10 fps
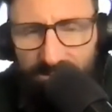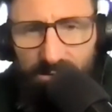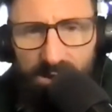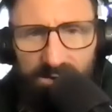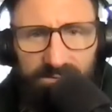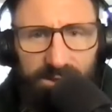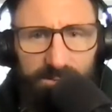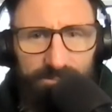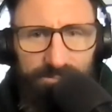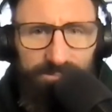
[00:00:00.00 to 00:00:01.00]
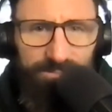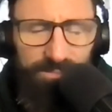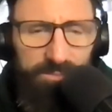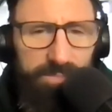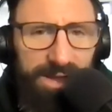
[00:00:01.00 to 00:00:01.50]
locked up
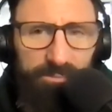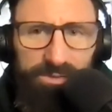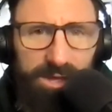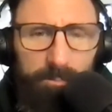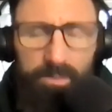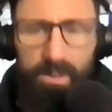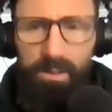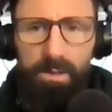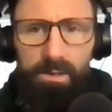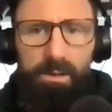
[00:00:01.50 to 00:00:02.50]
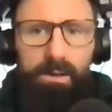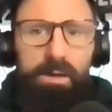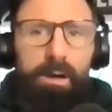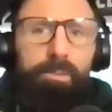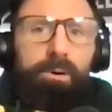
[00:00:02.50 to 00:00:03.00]
to back with Cal
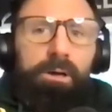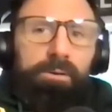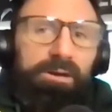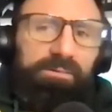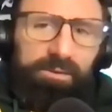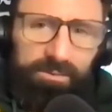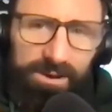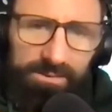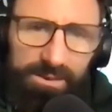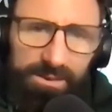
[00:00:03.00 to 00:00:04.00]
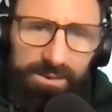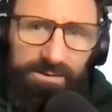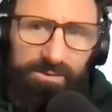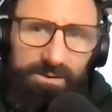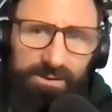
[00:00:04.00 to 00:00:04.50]
Poly Wrestling right there,
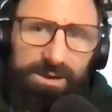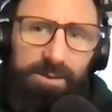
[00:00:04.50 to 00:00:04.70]
dude. Cal